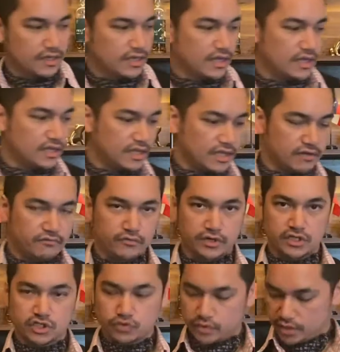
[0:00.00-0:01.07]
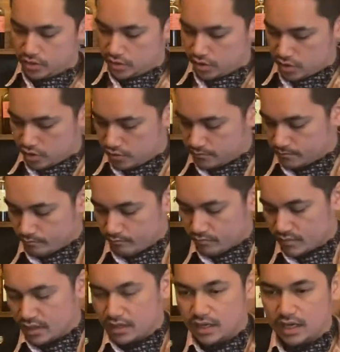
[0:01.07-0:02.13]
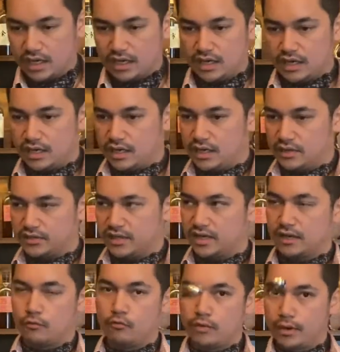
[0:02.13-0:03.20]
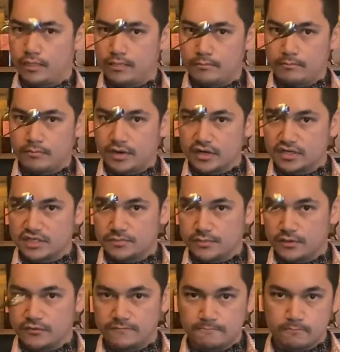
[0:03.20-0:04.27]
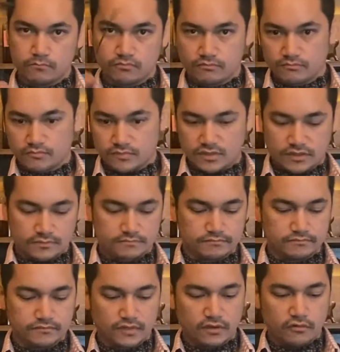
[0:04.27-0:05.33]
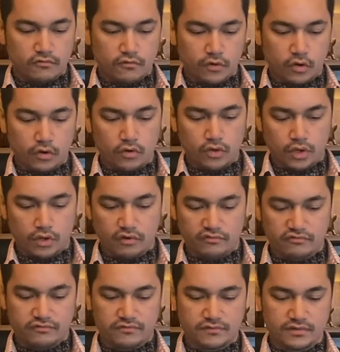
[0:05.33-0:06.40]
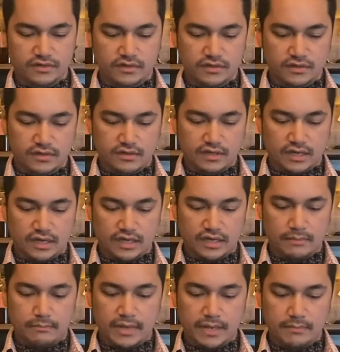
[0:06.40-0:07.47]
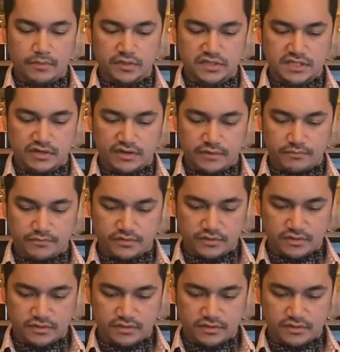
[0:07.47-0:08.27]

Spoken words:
And then for the sweetener, I'll take a 1 bar spoon full of maple syrup.